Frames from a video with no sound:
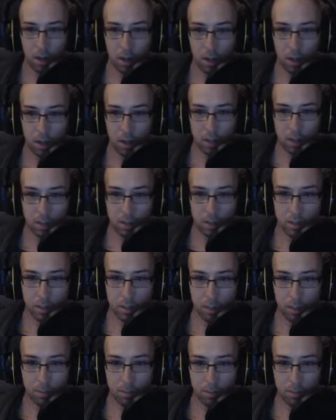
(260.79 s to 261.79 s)

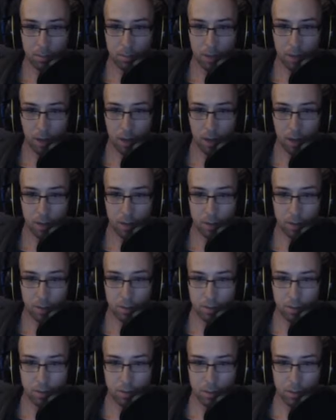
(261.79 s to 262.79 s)
except I
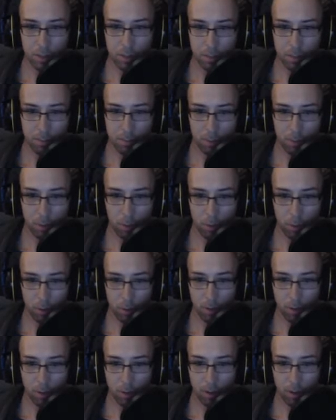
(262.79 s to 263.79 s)
do see a
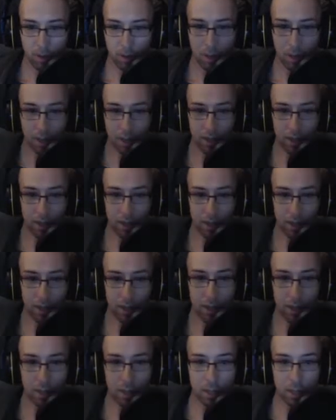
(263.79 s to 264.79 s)
portal, and I think I
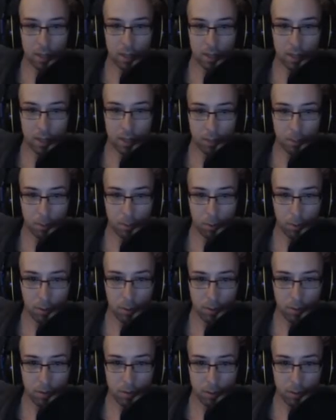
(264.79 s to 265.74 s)
can get to that portal.